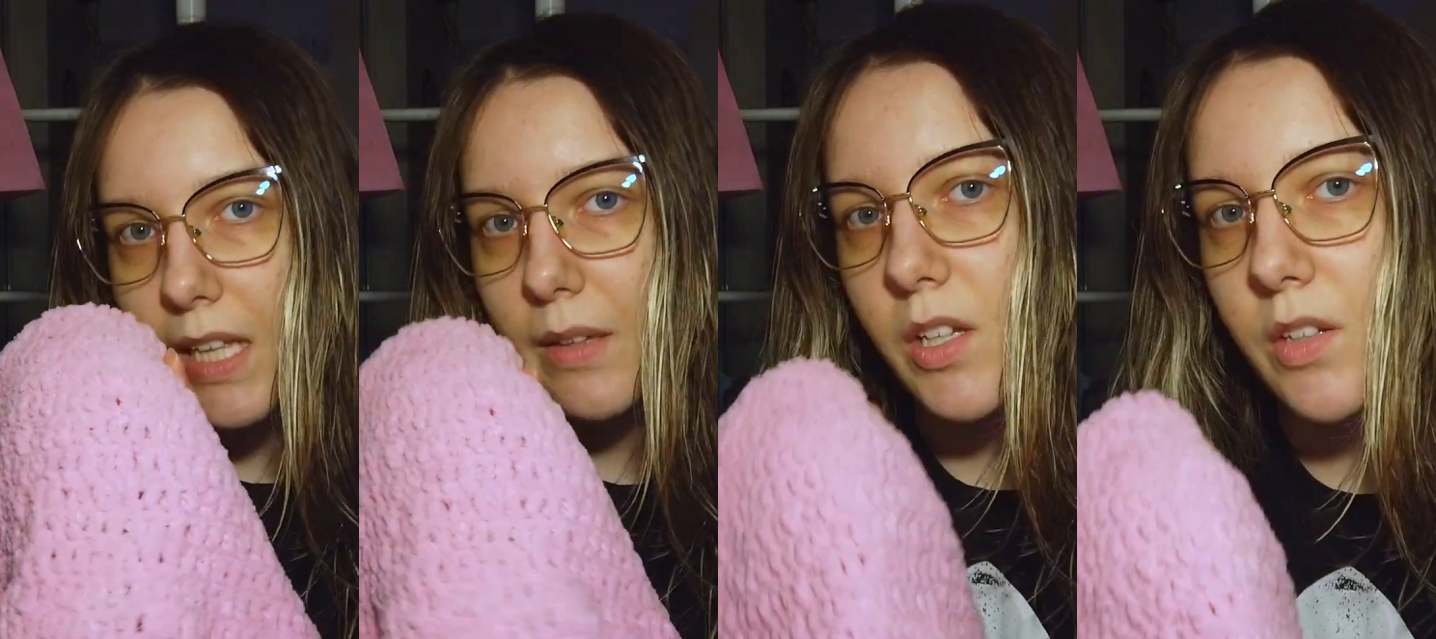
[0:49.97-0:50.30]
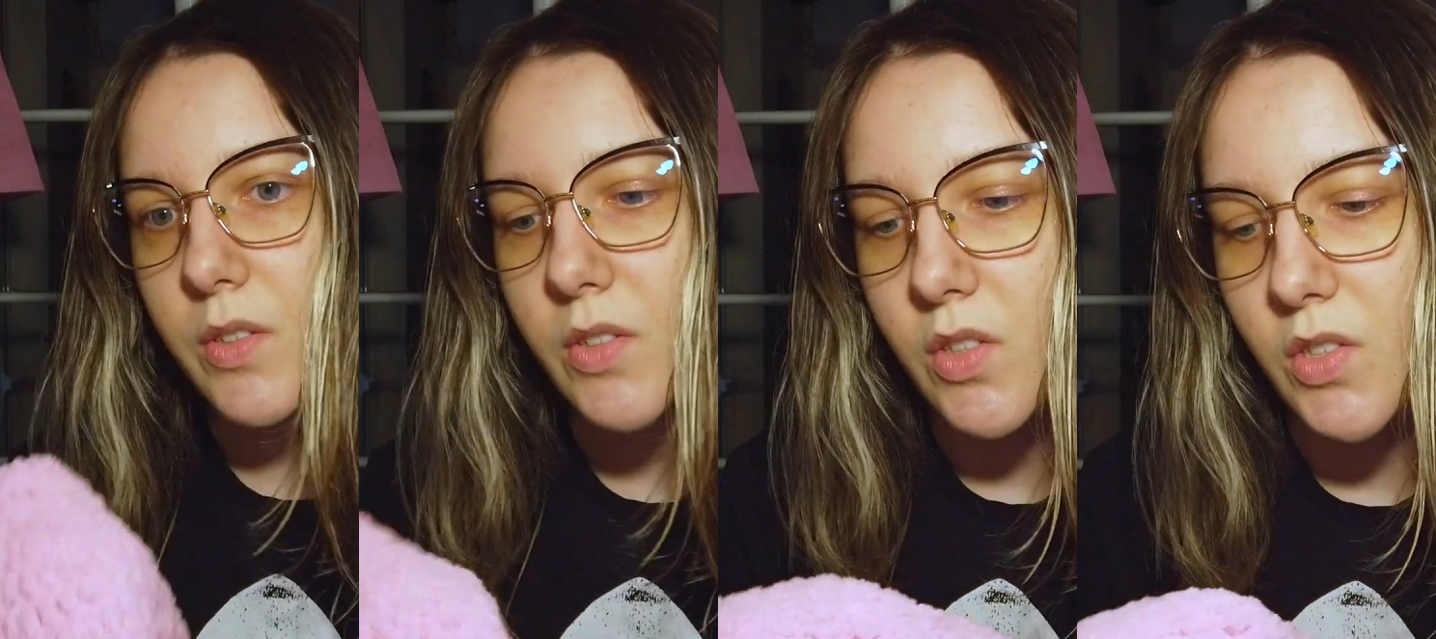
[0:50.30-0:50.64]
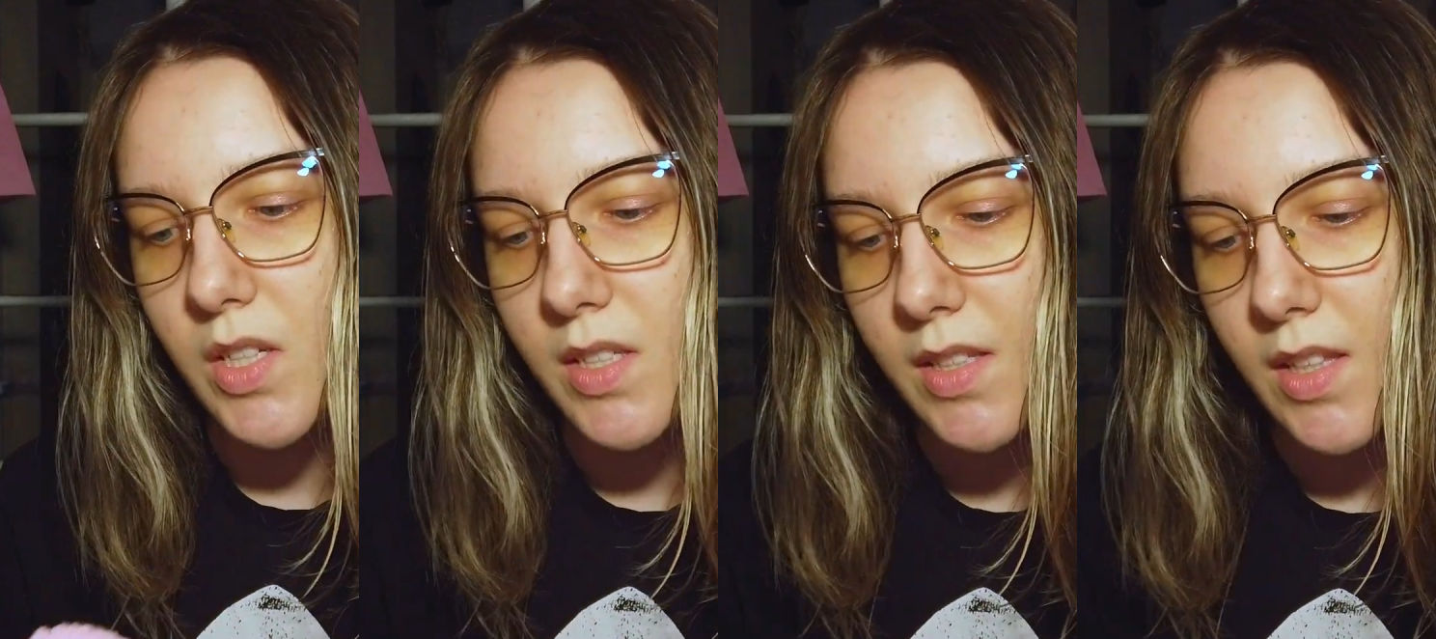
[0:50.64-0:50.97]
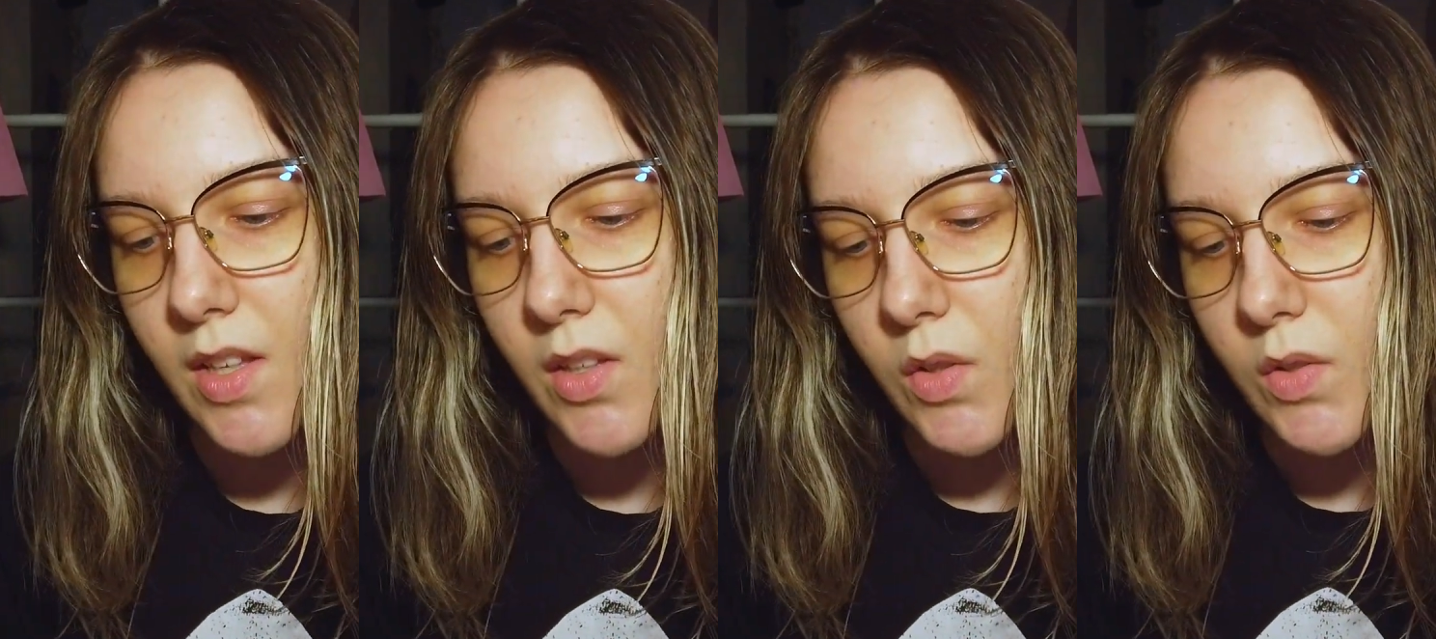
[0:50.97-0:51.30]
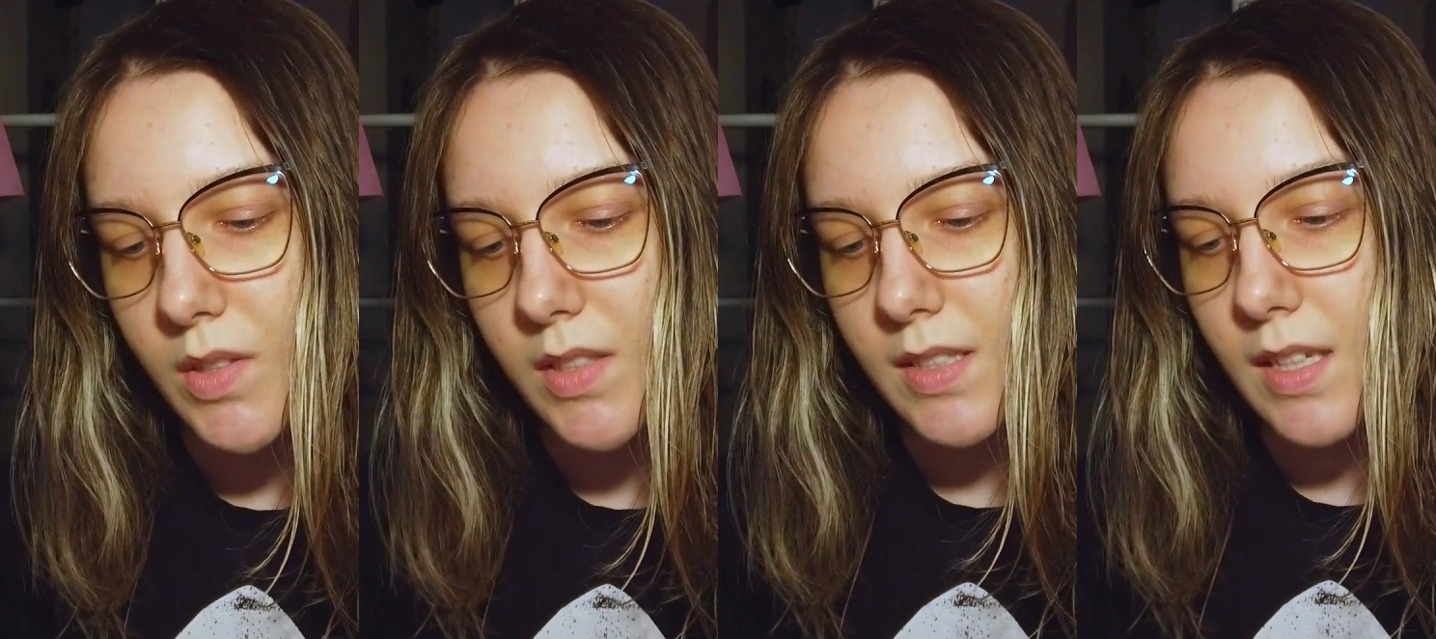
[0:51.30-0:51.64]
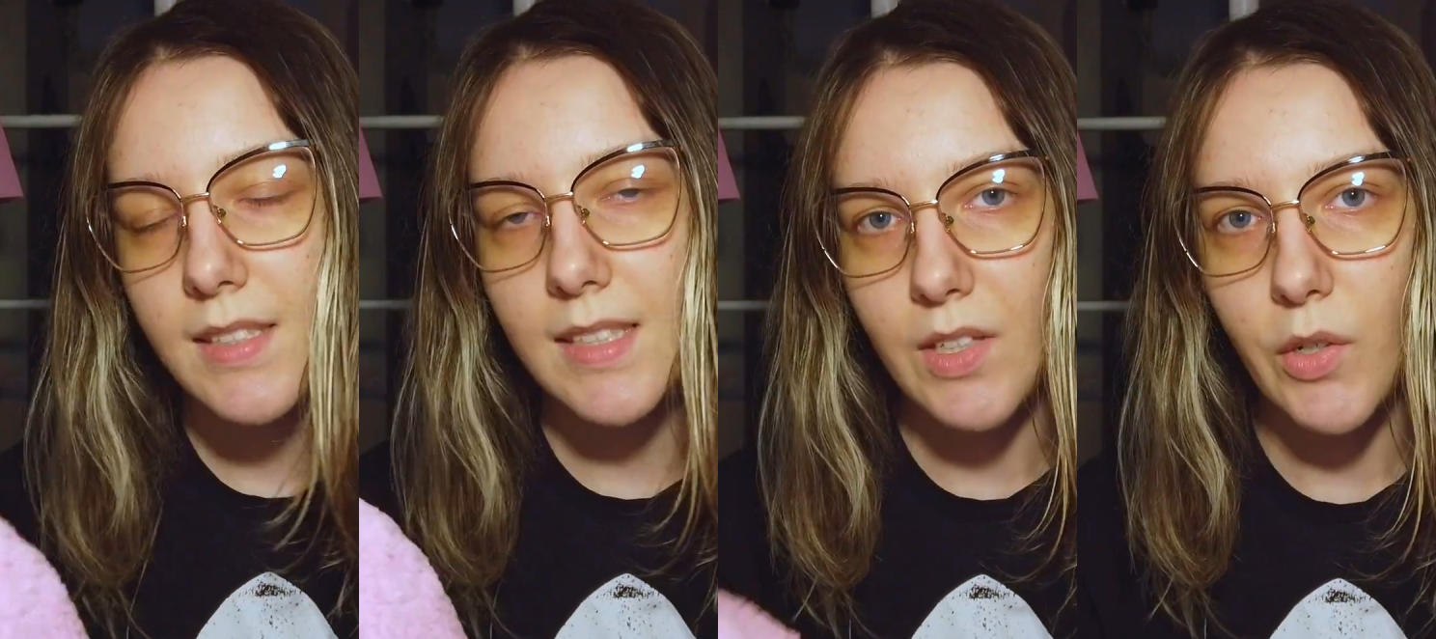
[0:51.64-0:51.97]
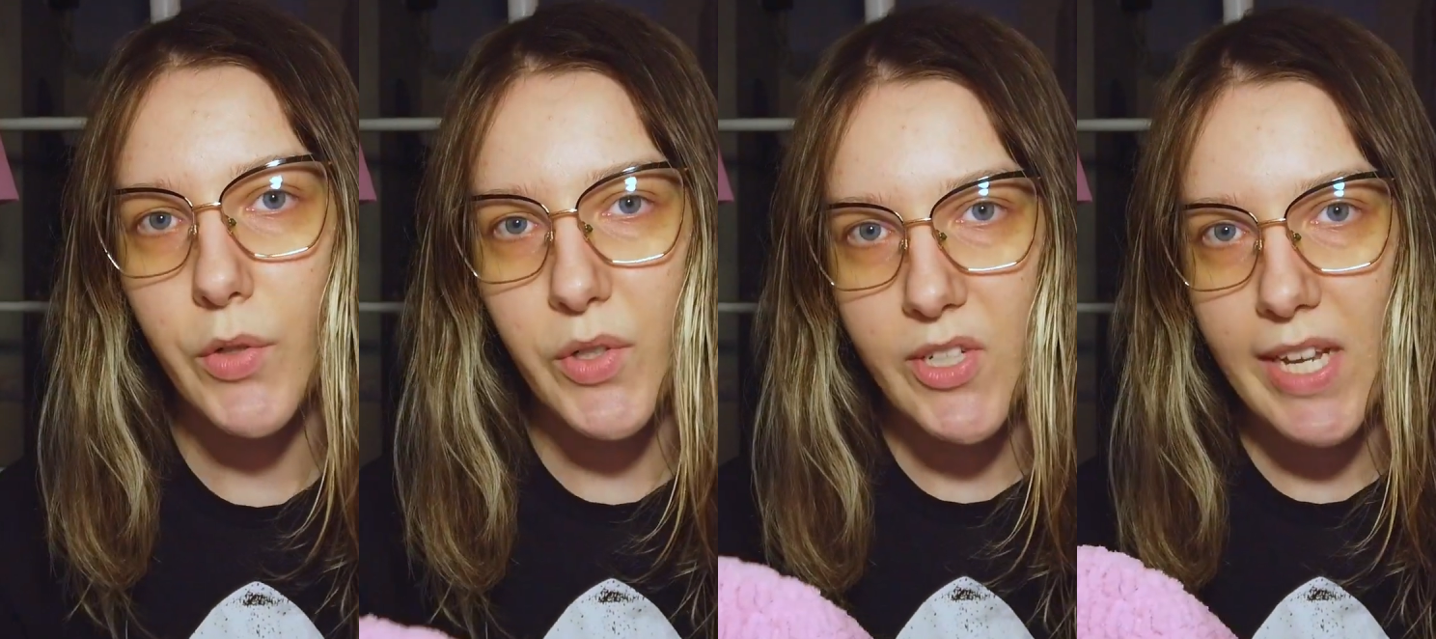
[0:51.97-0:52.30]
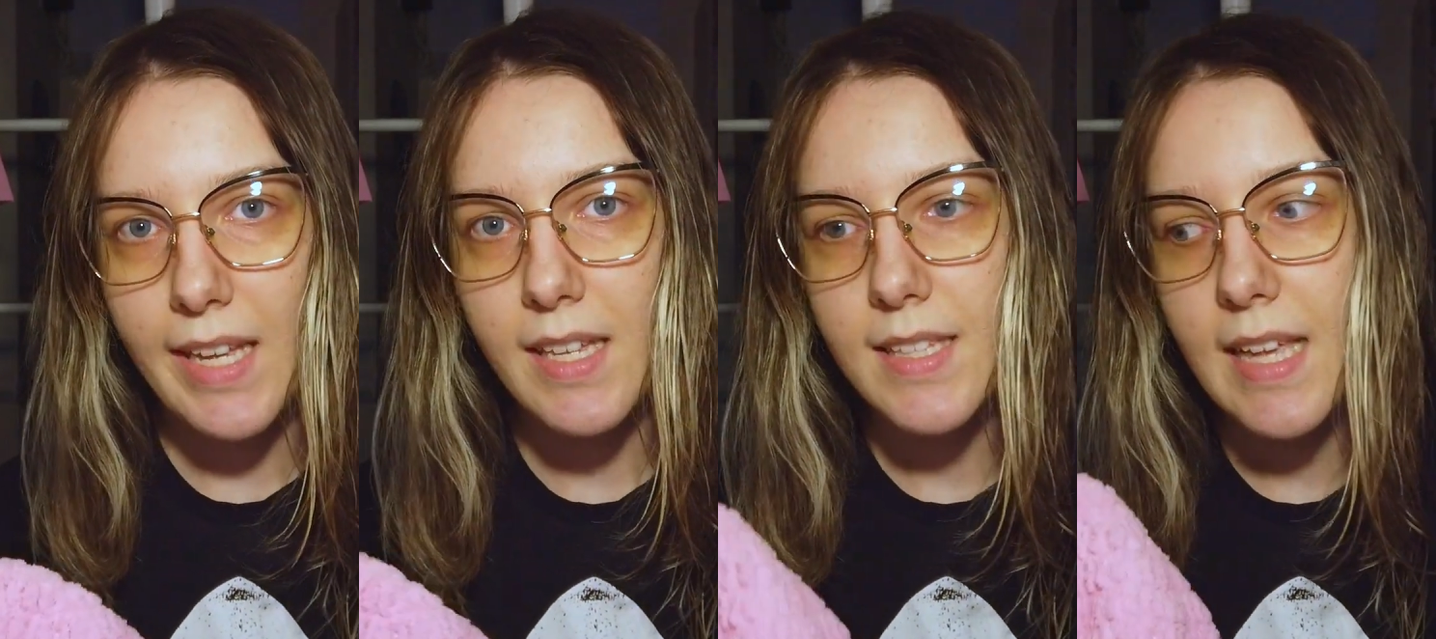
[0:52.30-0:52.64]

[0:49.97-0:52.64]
I'm going to just use single crochets,